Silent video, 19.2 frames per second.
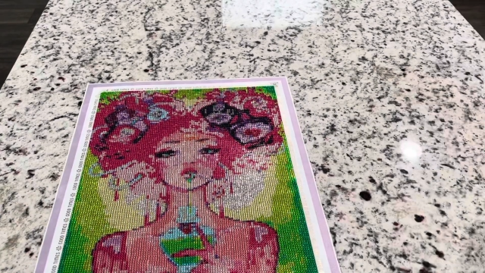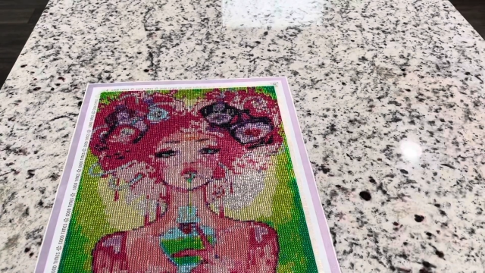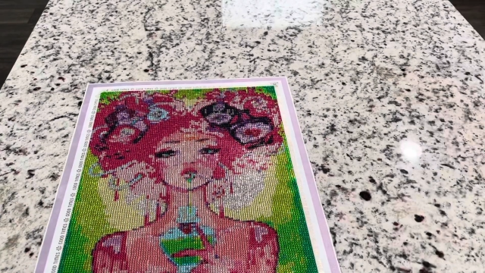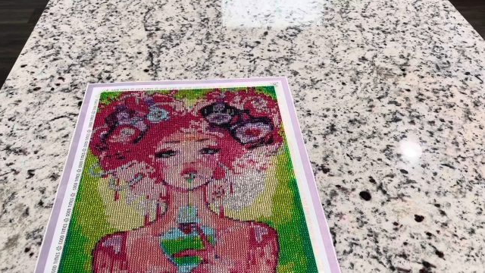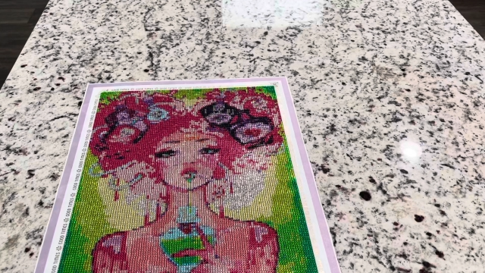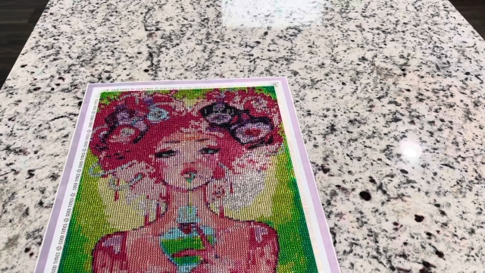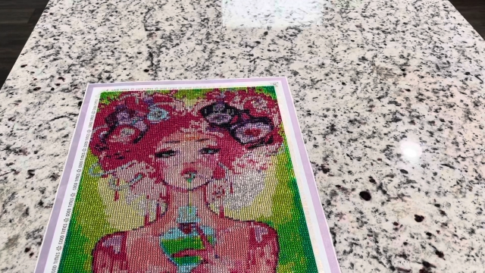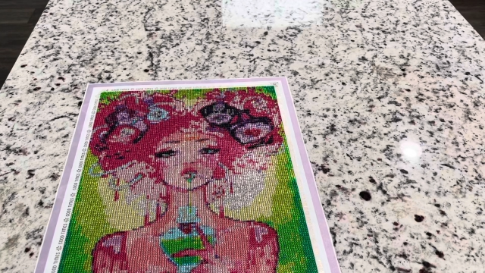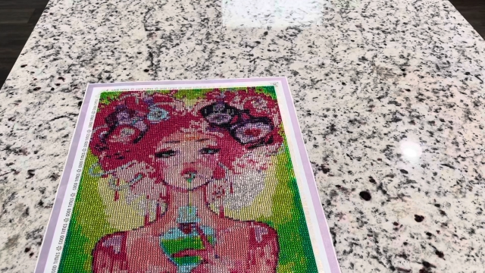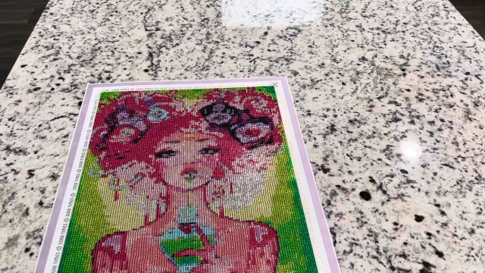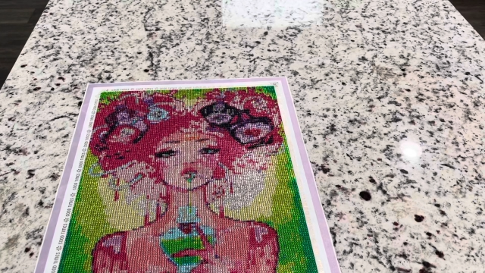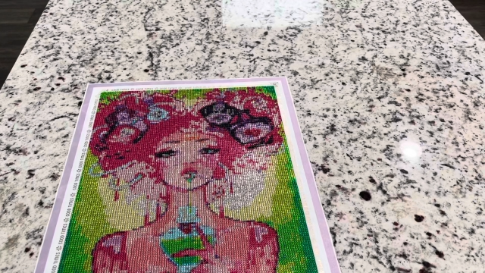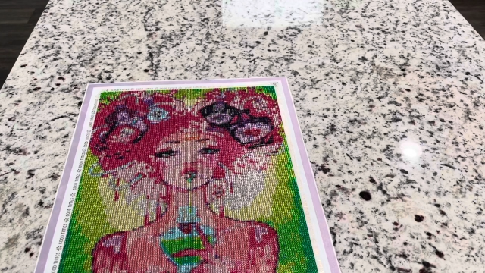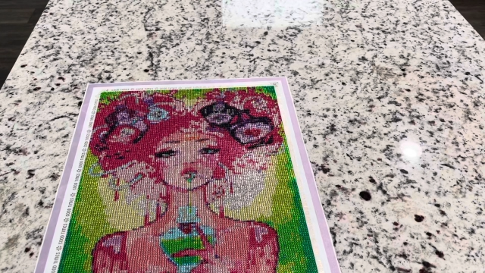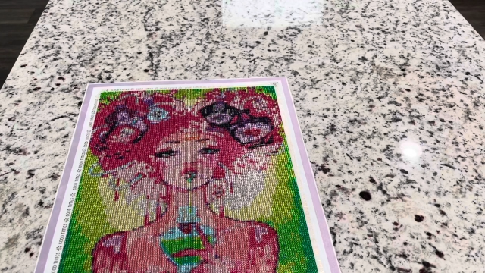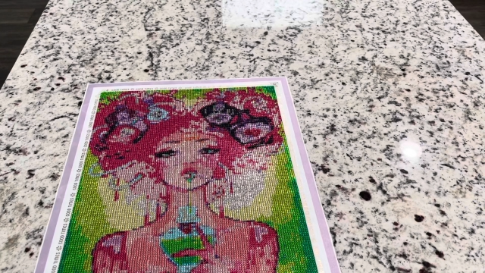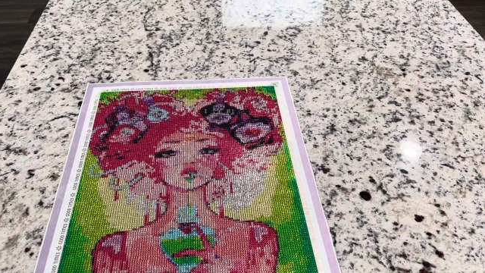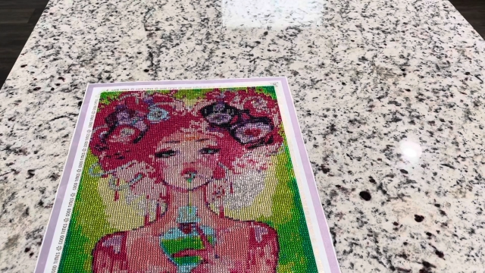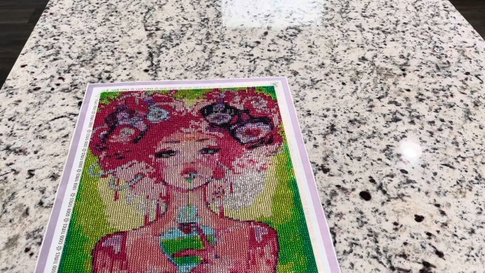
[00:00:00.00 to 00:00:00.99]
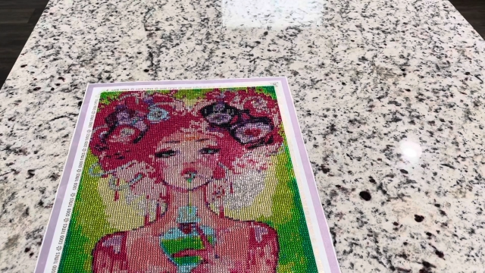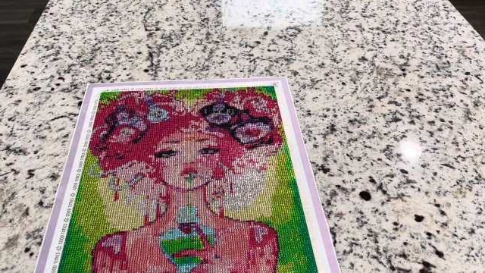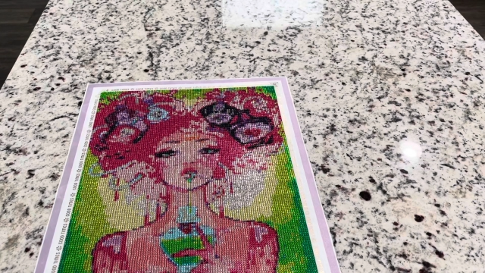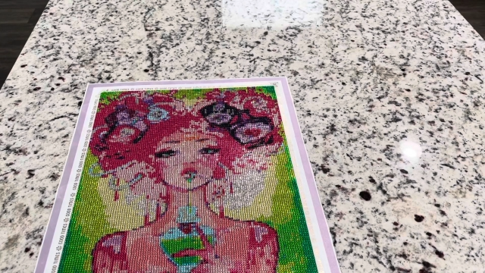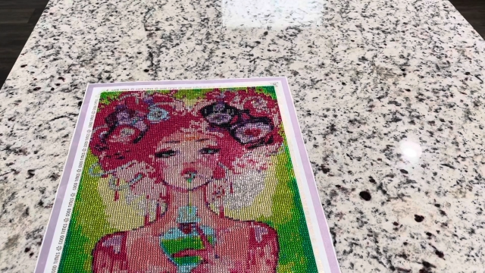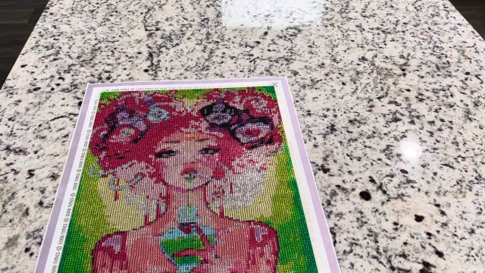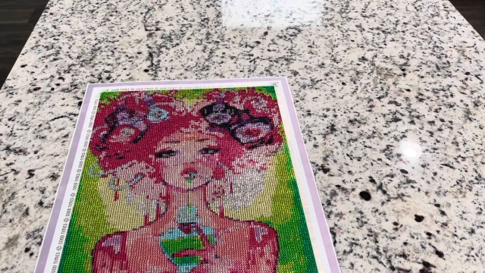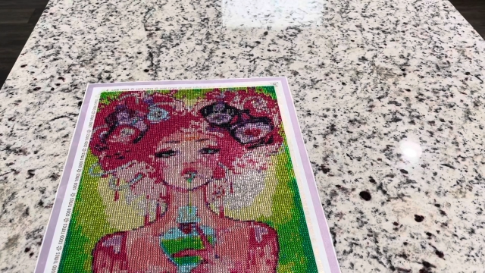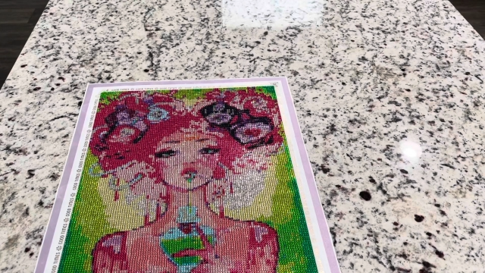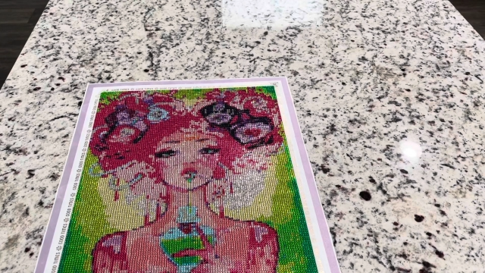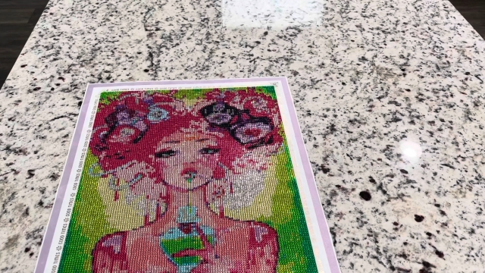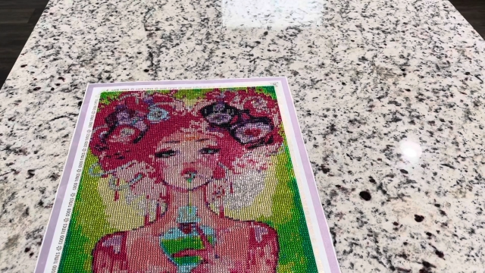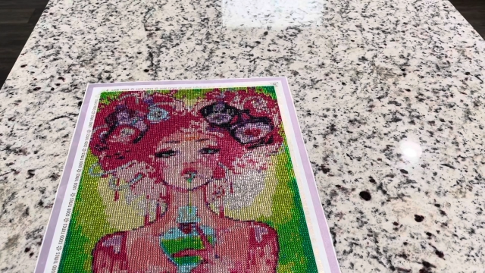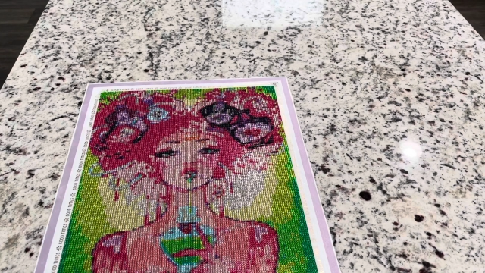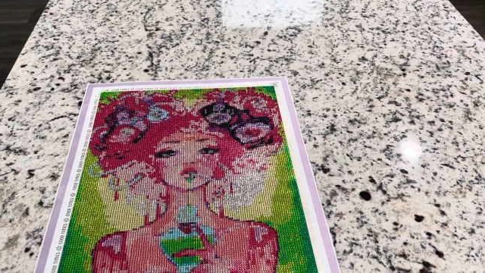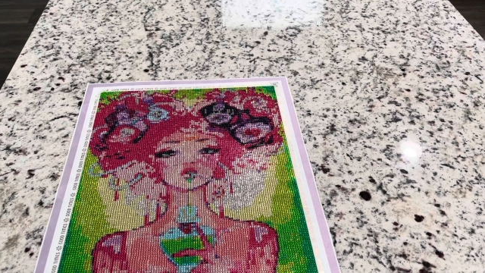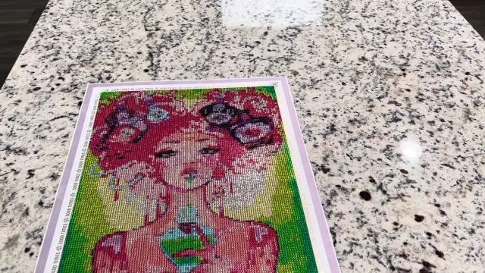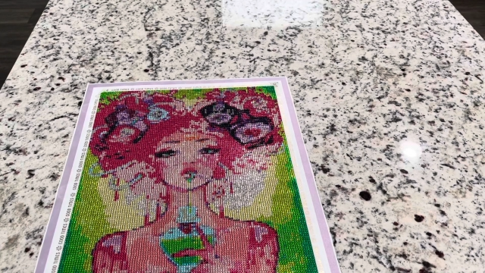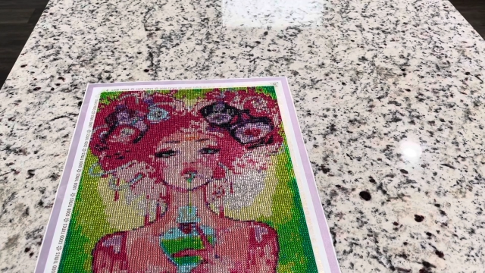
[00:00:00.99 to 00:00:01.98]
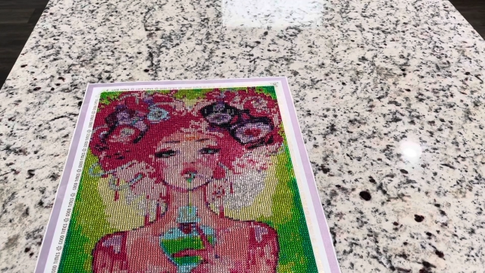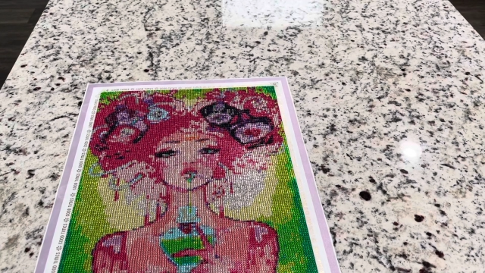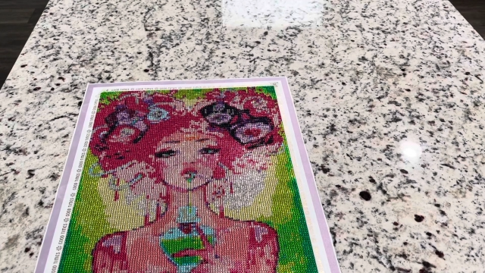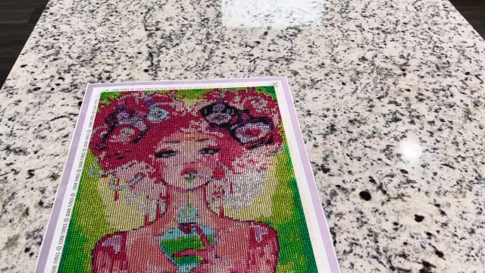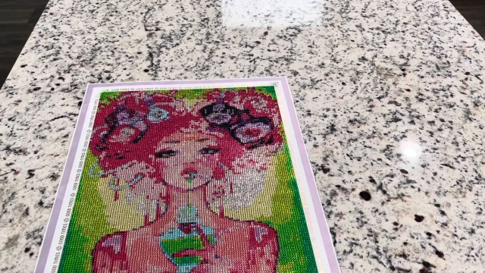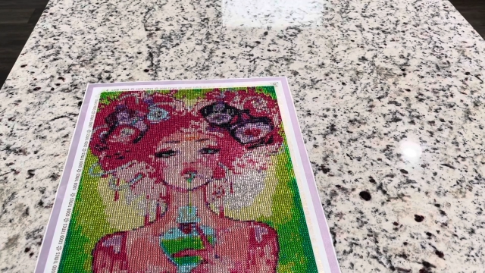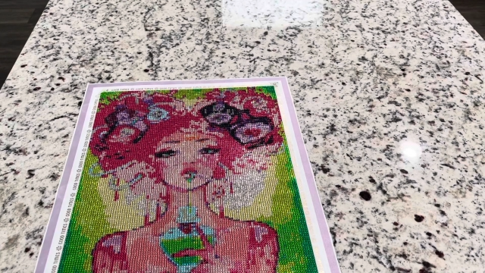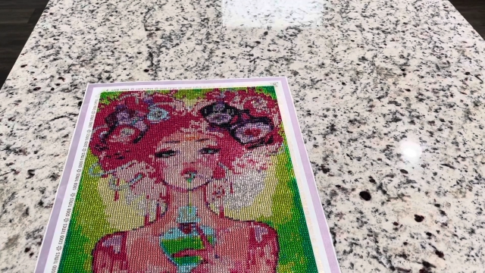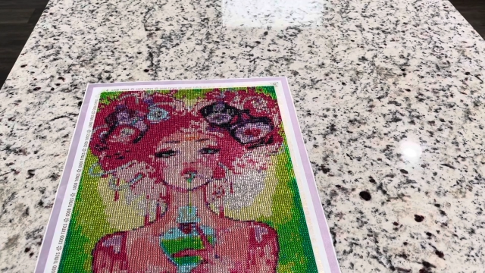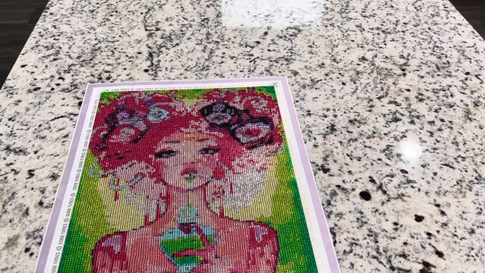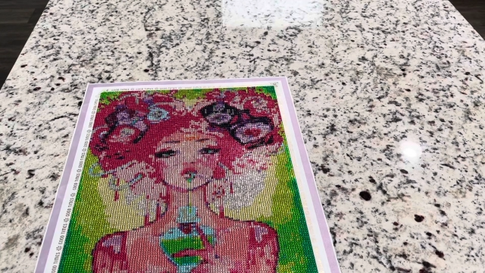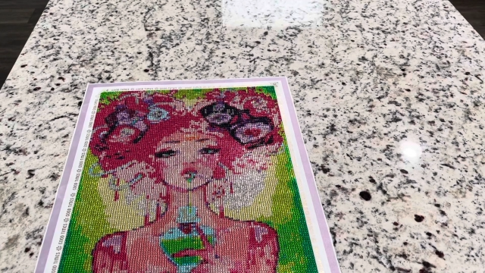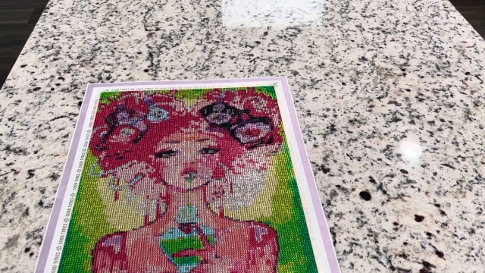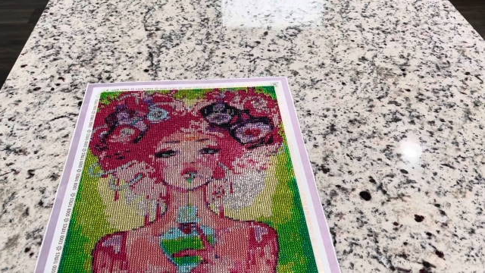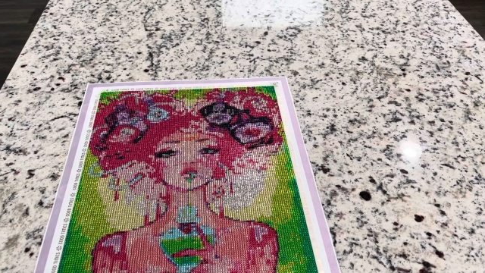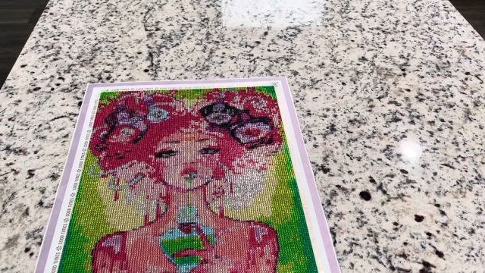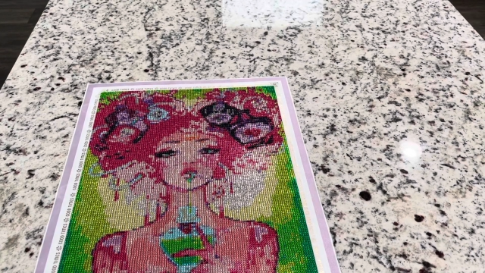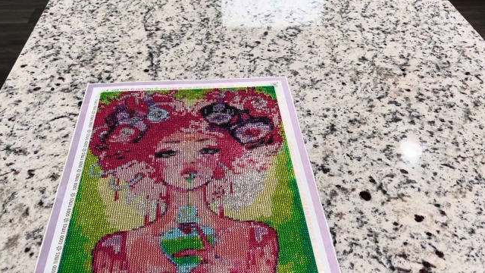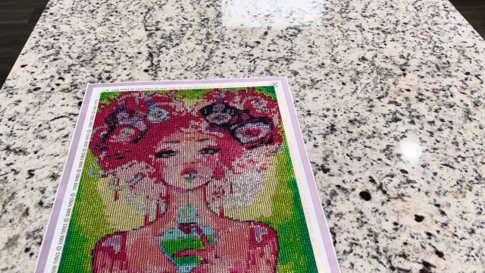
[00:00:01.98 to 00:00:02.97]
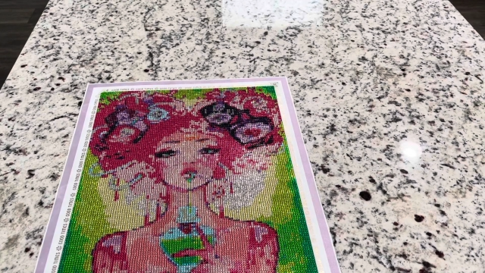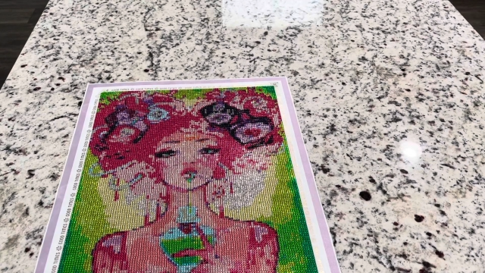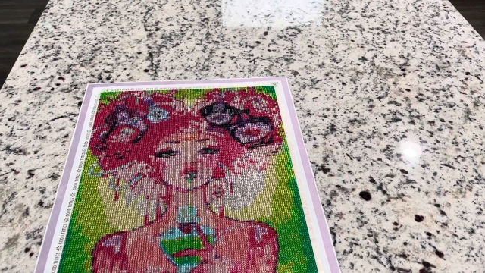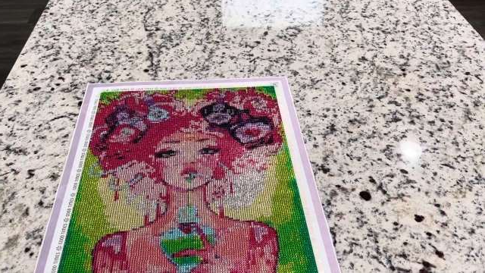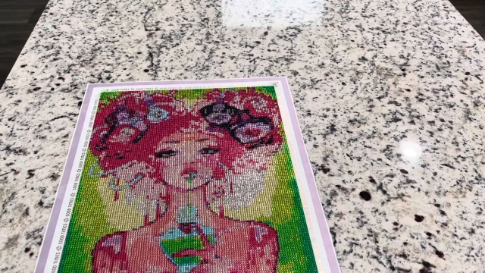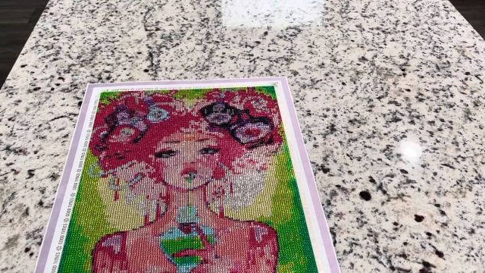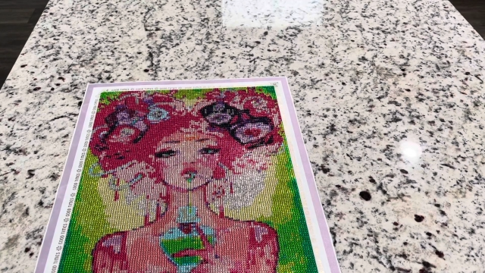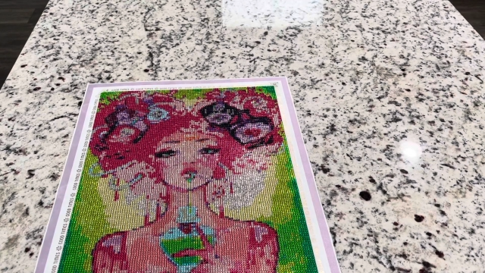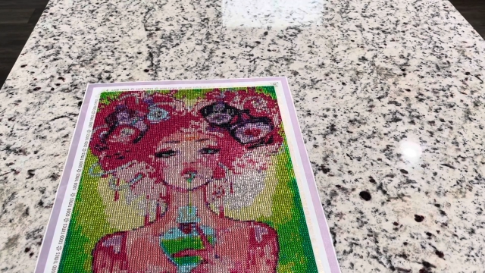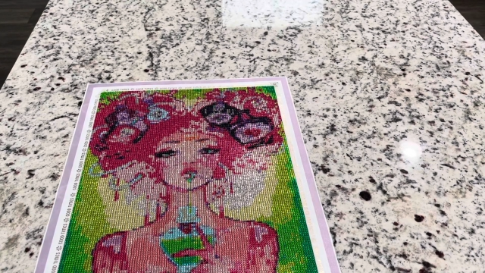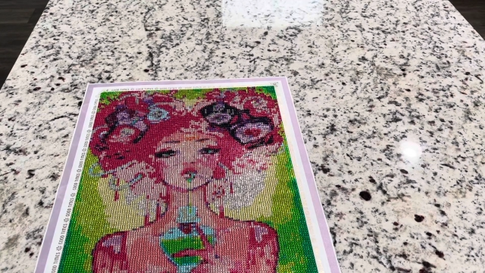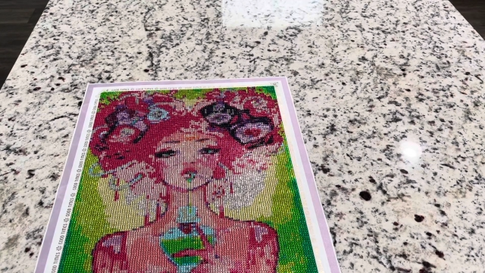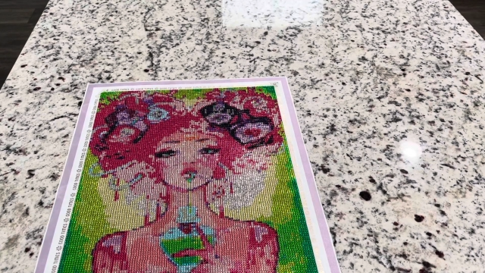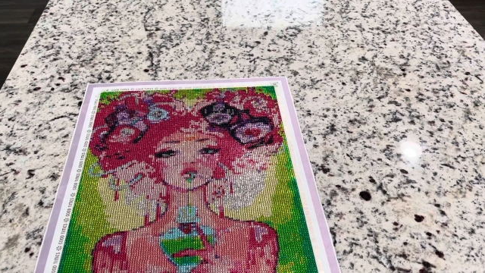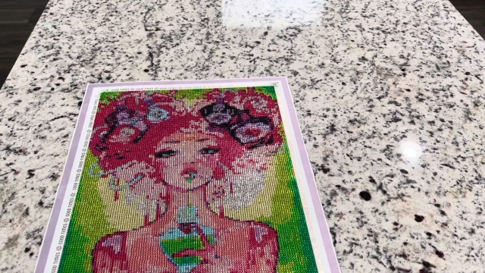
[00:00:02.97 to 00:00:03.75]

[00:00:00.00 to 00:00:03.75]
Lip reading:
No face is visible, so there are no lips to read.